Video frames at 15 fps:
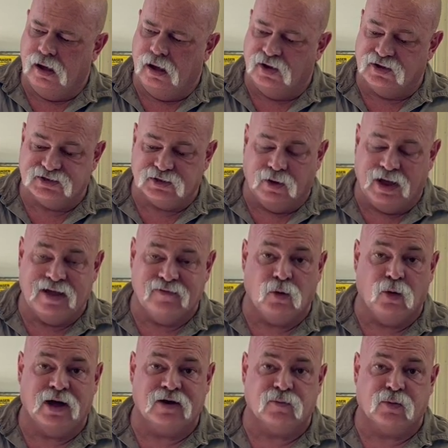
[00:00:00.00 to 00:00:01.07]
Also, I have a
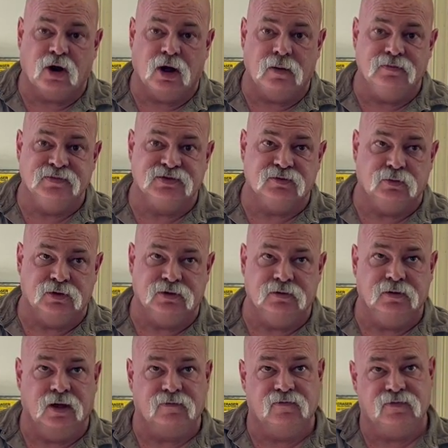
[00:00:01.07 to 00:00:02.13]
lot of problems with
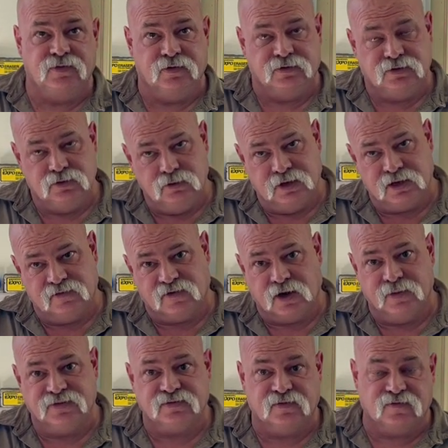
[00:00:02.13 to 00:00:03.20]
not the two-legged
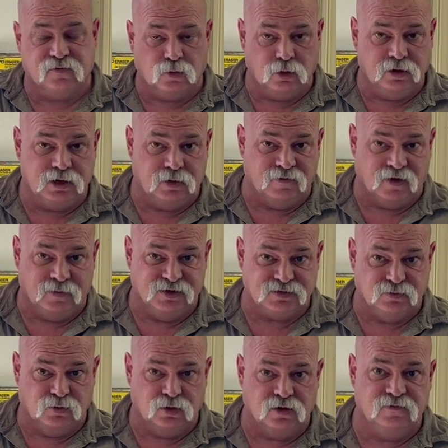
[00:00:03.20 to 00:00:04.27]
varmints, but four-legged varmints.
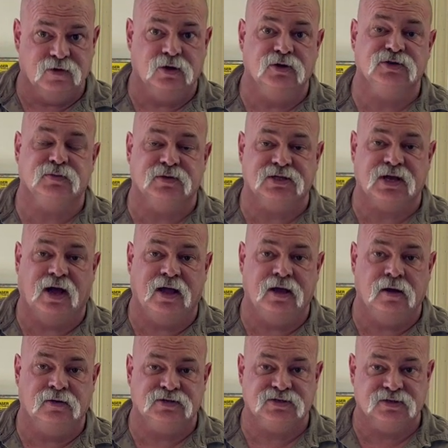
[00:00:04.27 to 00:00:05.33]
More of those with
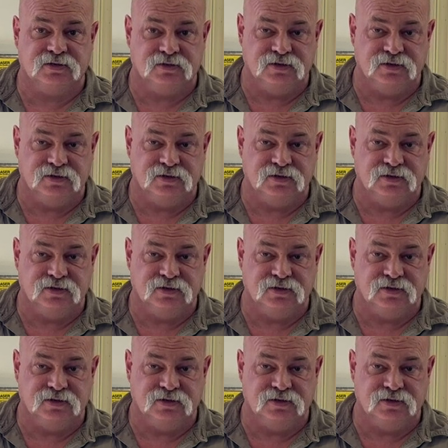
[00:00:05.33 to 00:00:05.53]
coyotes.